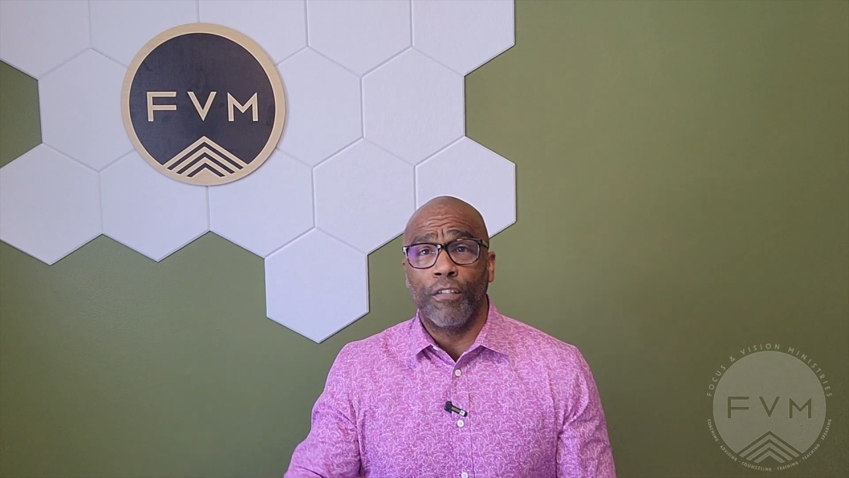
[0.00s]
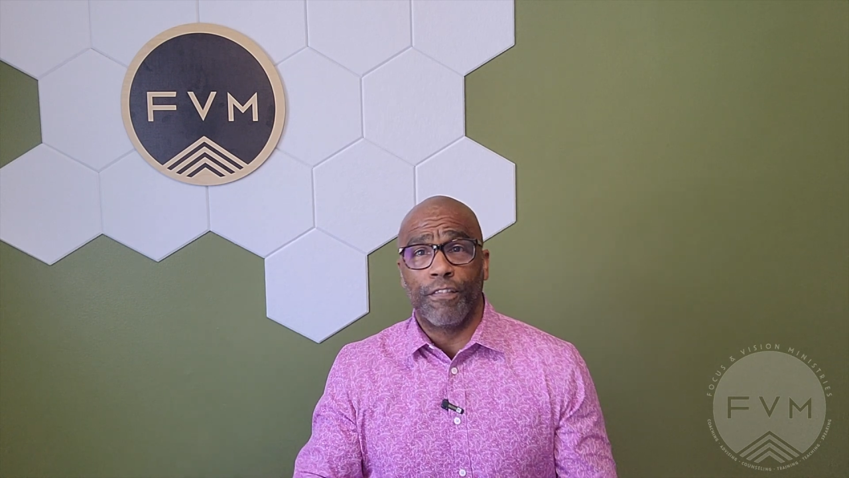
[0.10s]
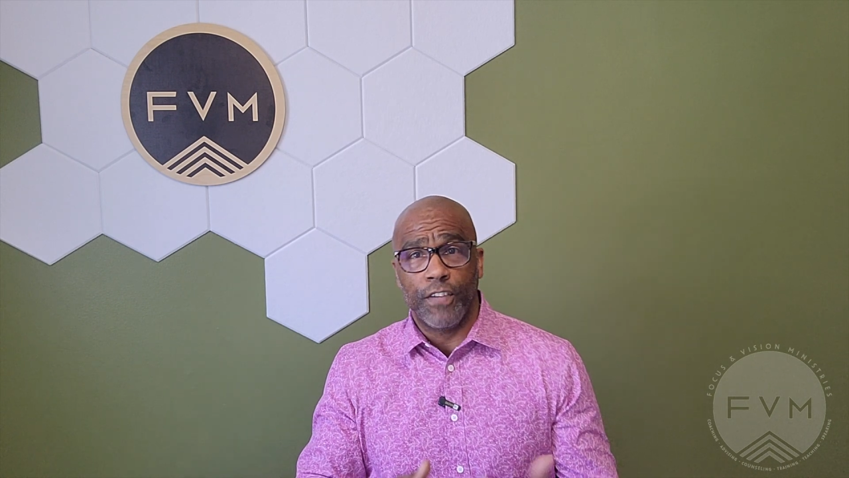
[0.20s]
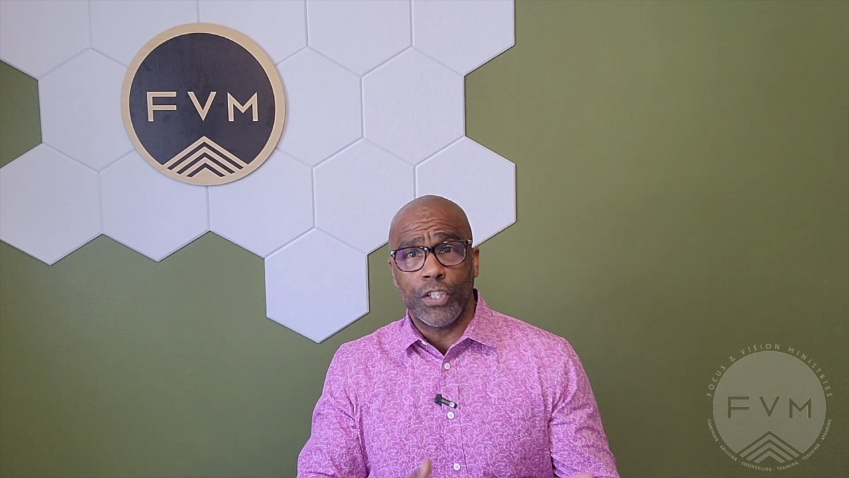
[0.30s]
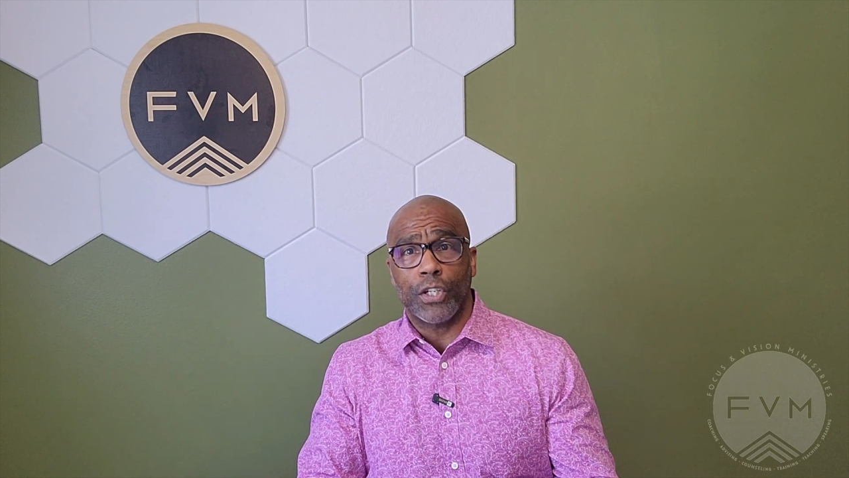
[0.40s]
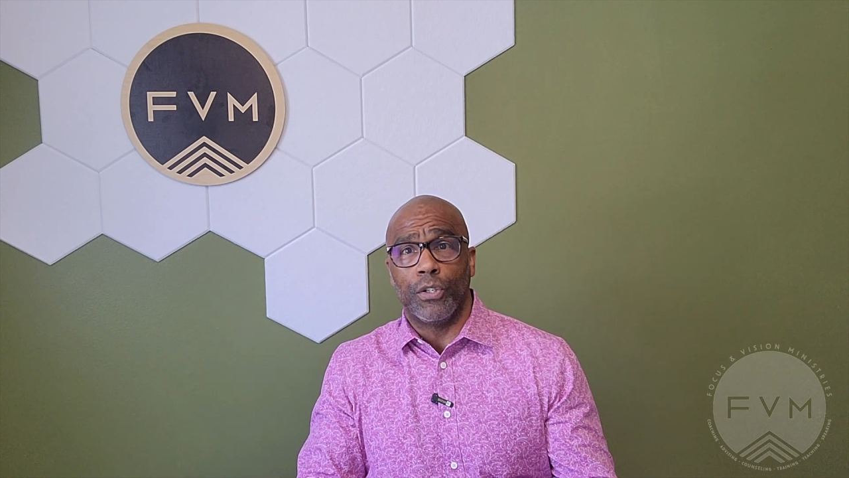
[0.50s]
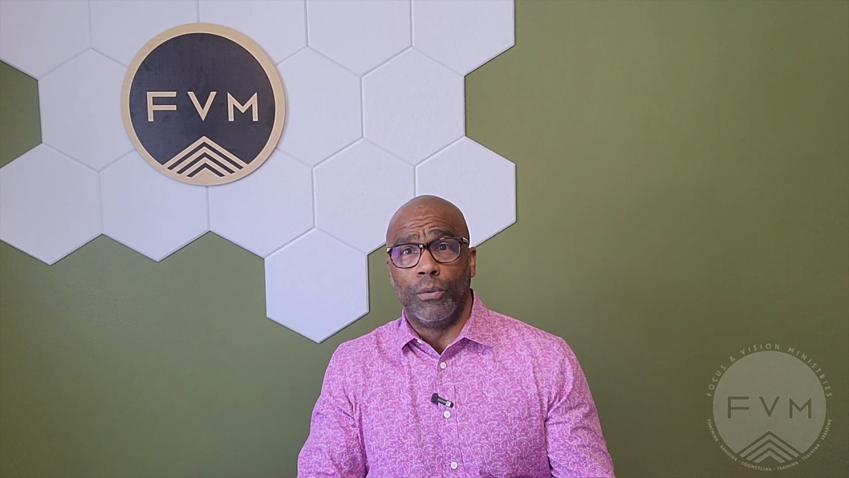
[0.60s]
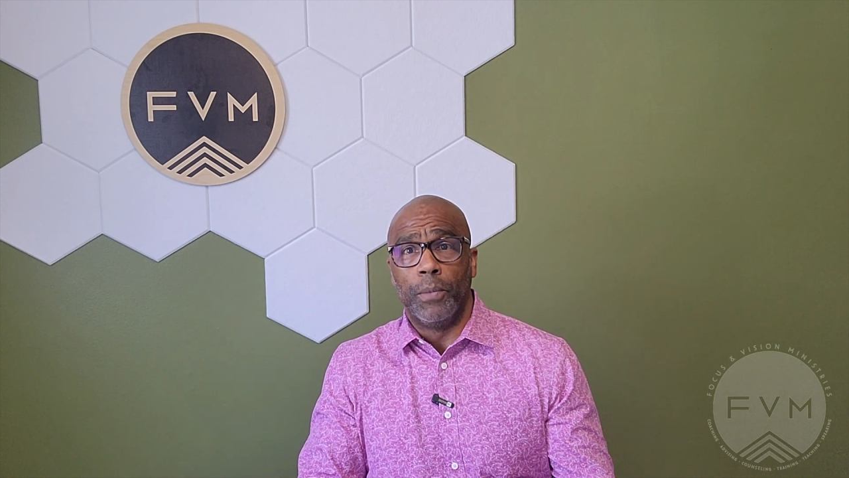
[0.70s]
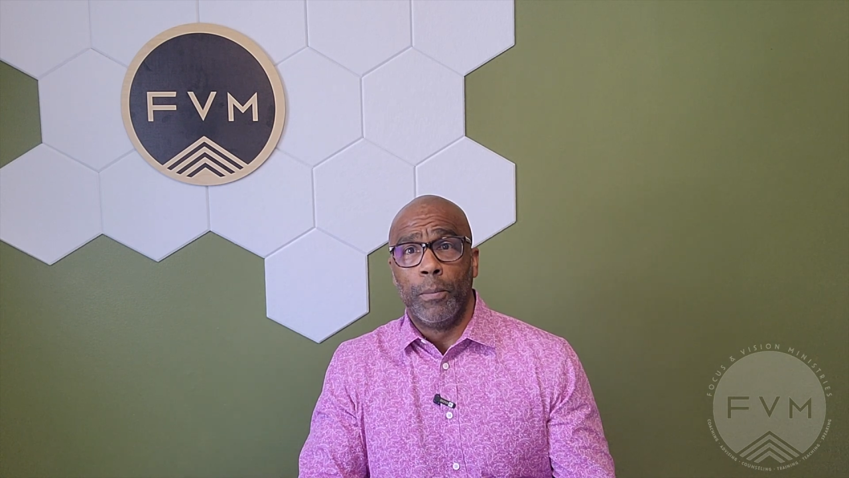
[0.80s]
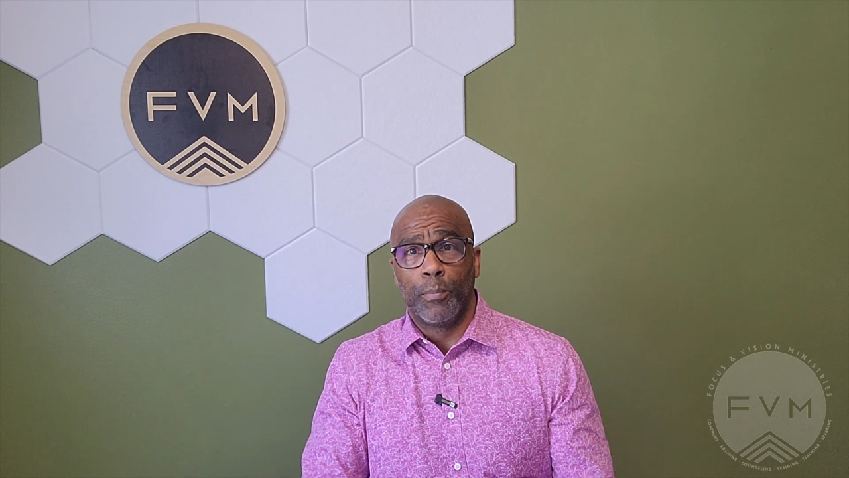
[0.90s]

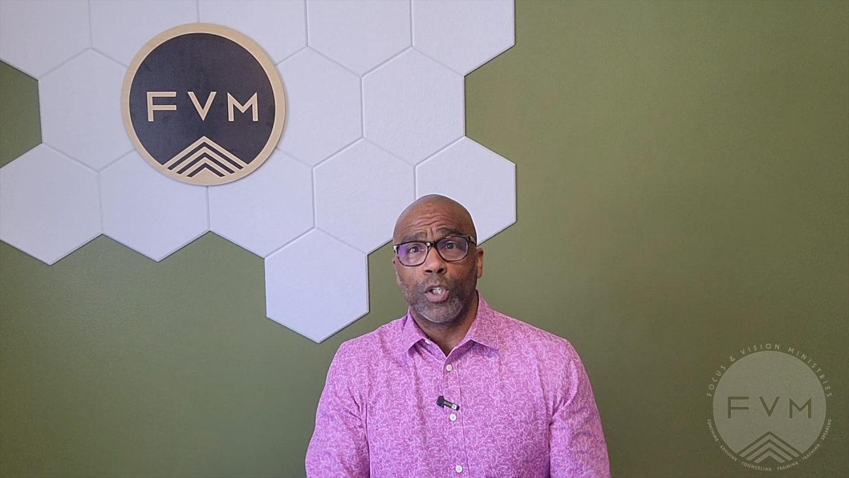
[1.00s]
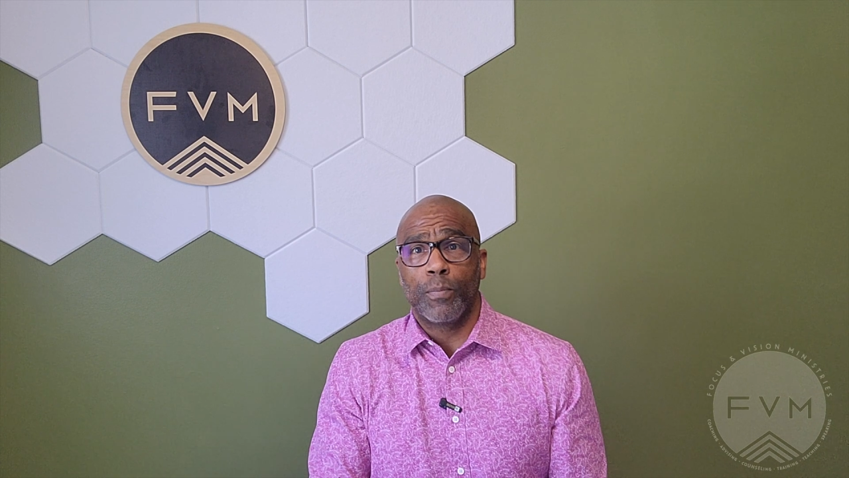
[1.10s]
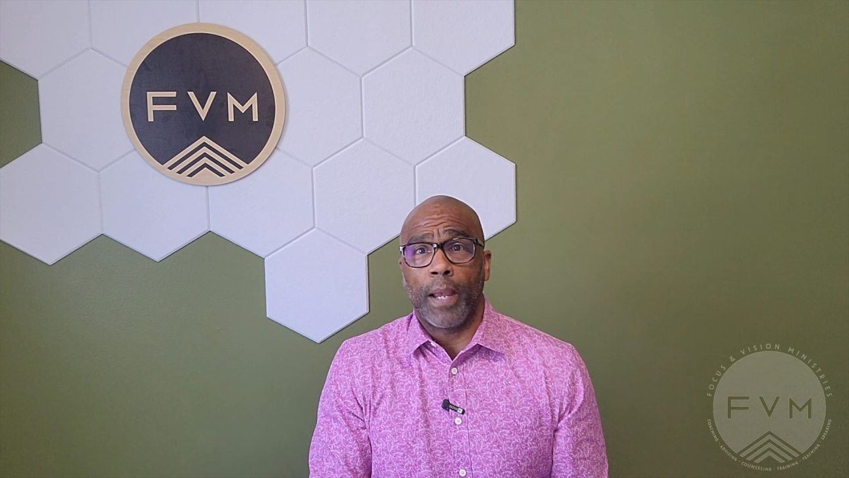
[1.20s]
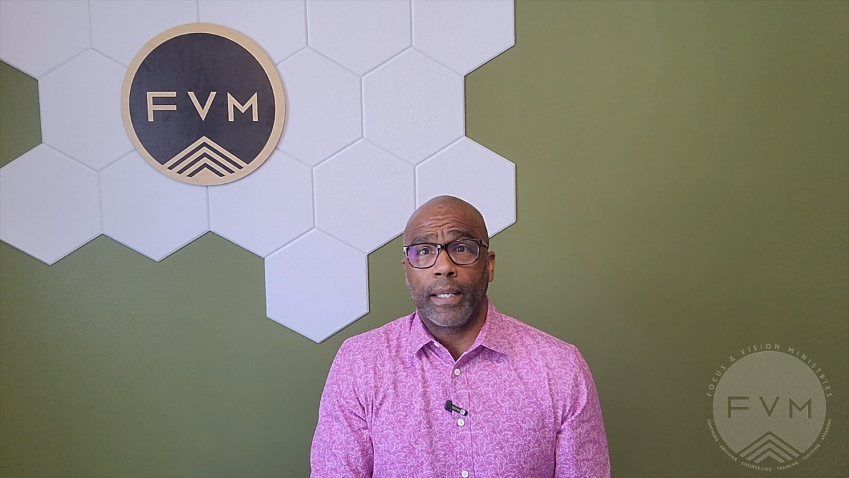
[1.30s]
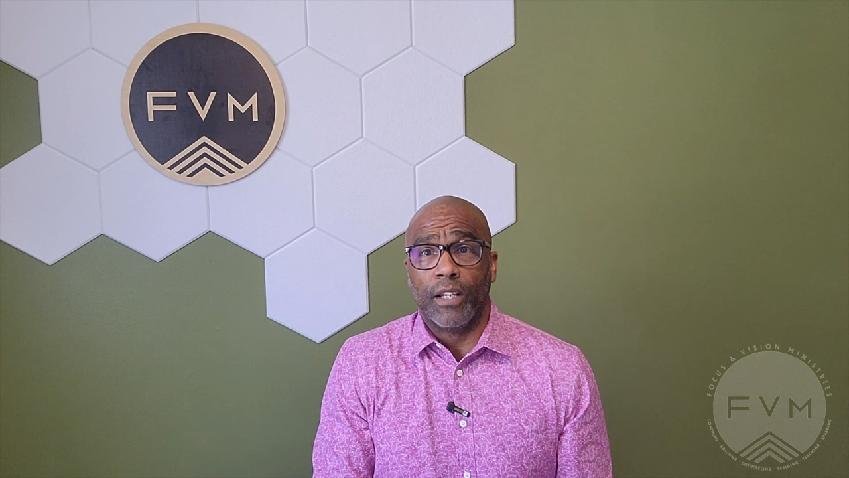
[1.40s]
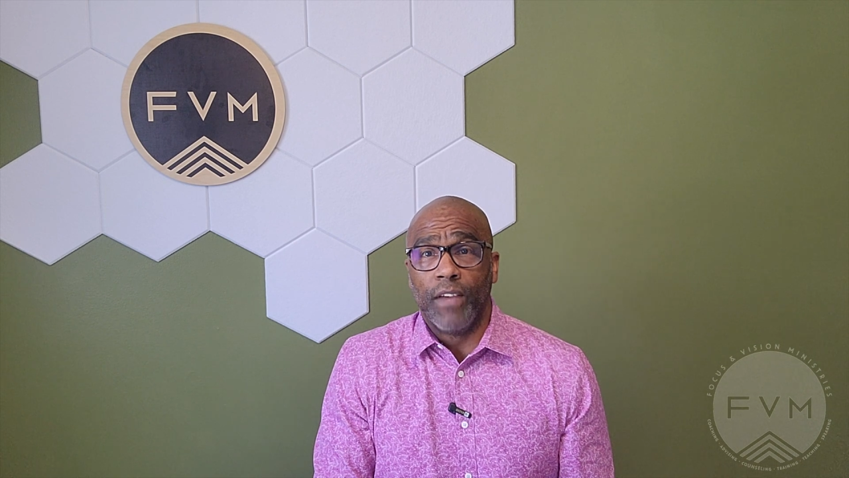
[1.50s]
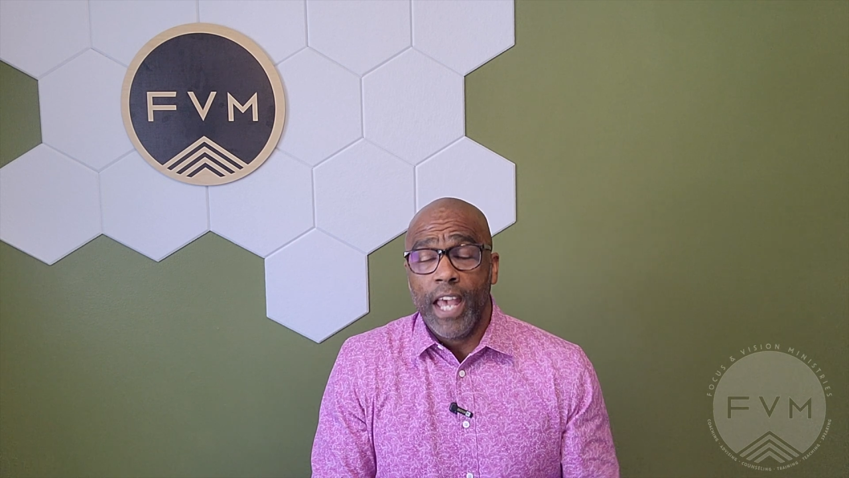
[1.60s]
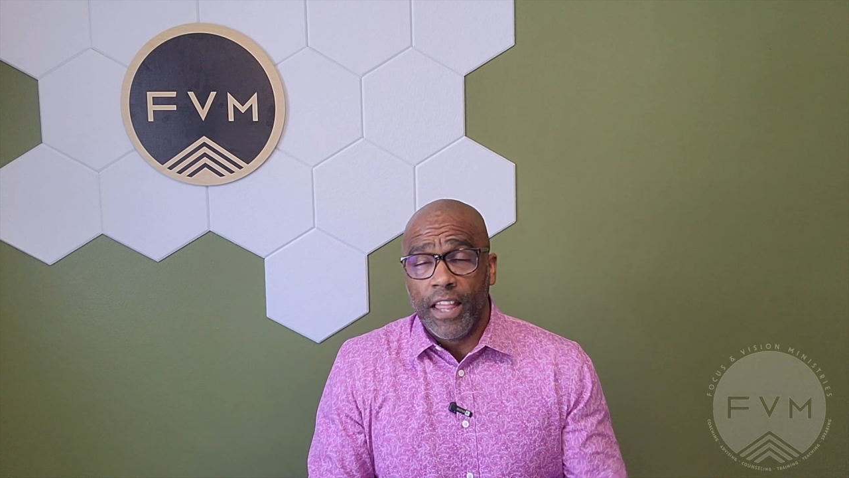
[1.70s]
physical perspective.